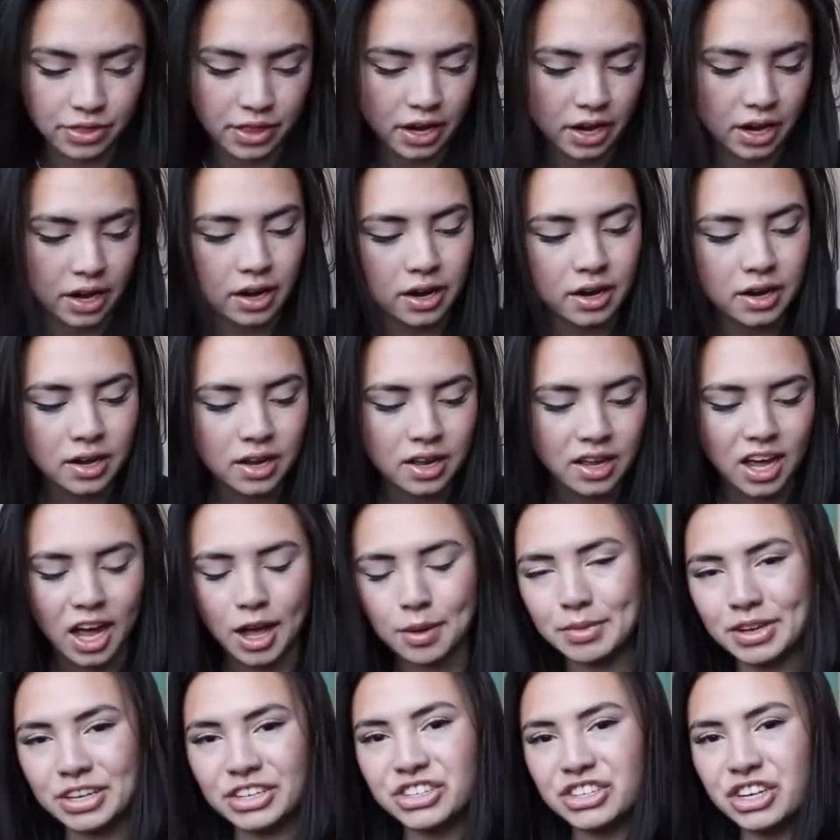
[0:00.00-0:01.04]
in there.
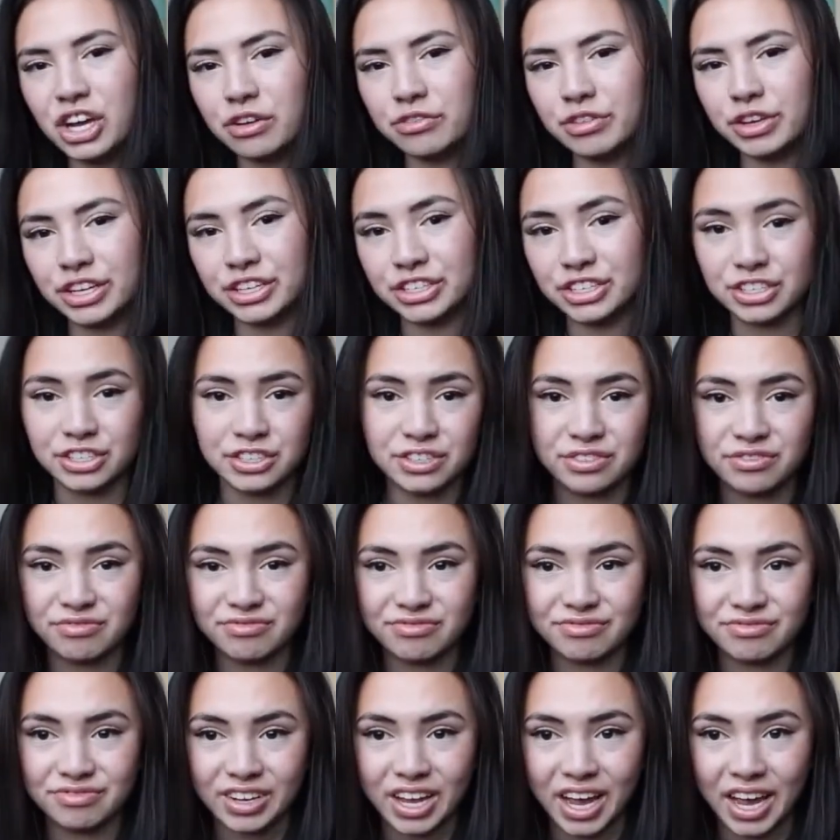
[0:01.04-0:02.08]
I mean, shelving just
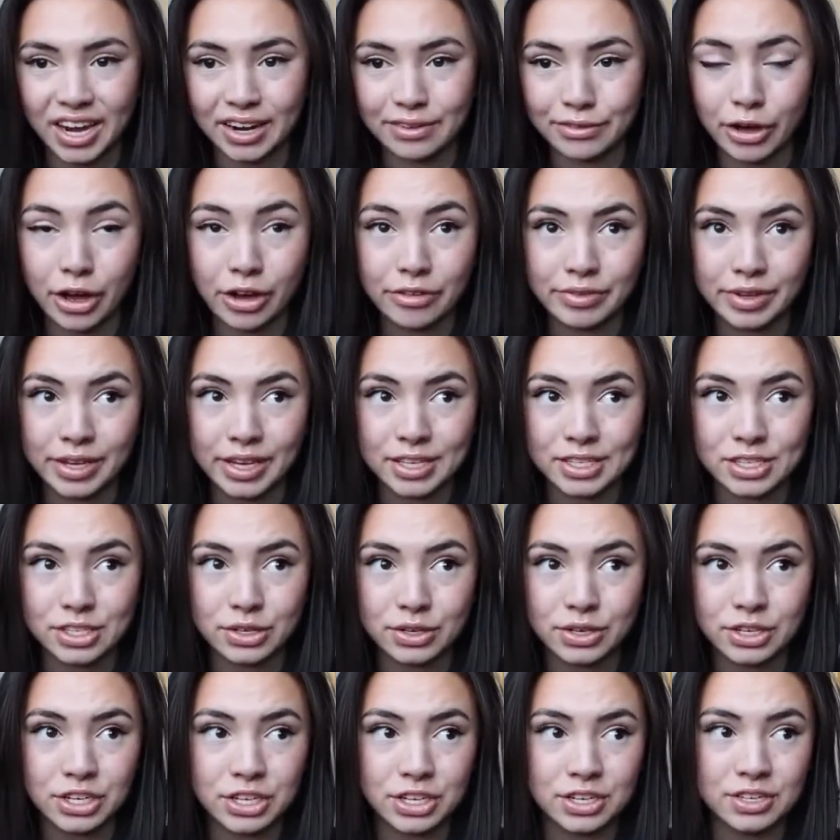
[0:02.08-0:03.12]
kind of obvious.
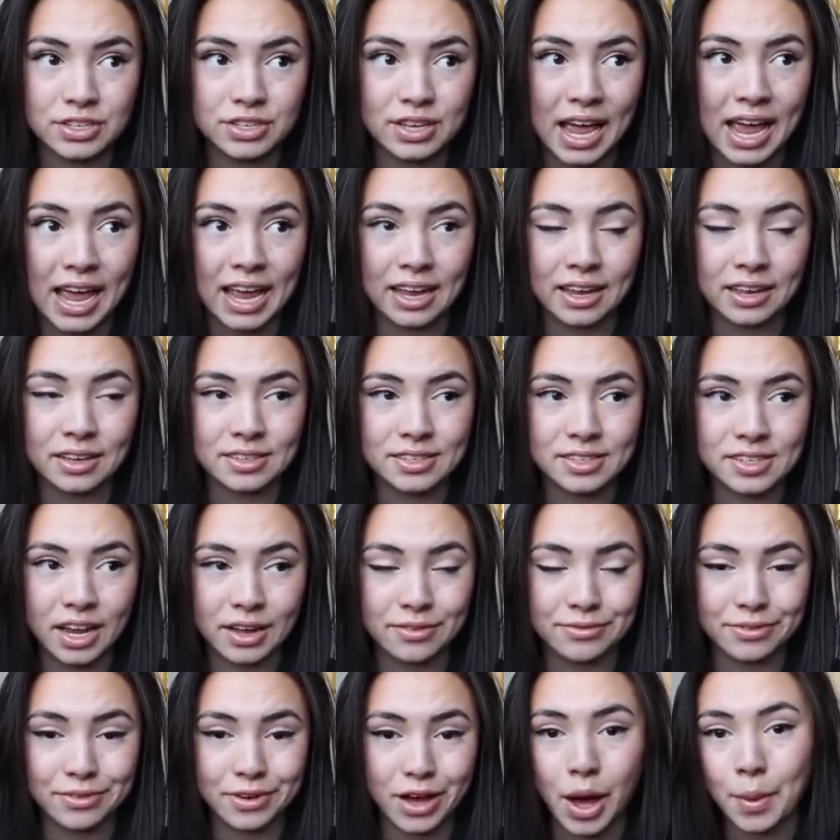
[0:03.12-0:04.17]
You can just hang
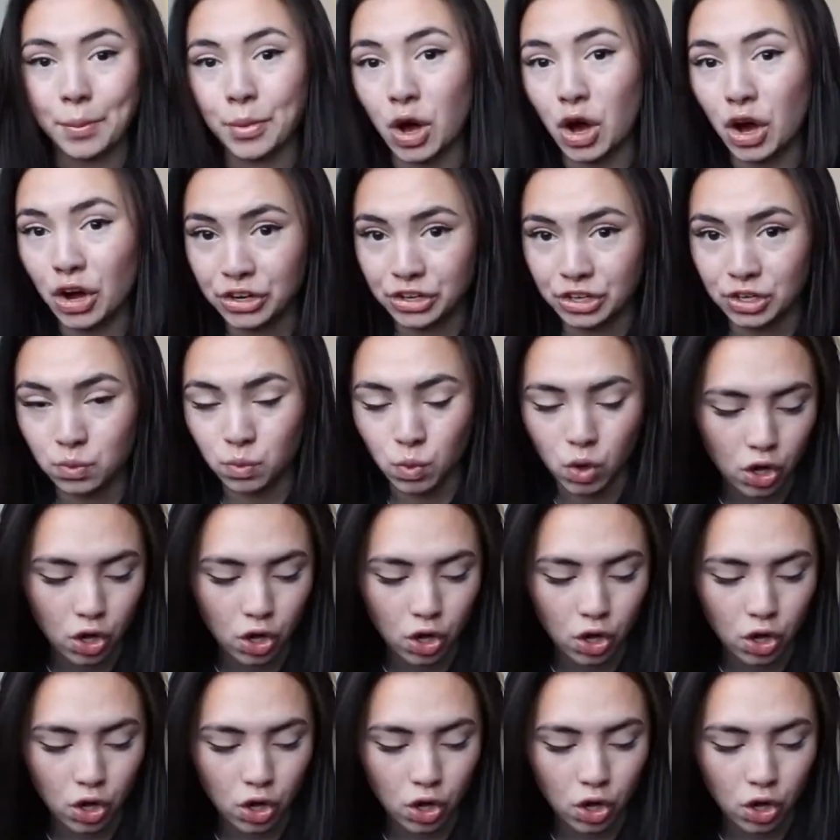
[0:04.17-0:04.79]
stuff up on your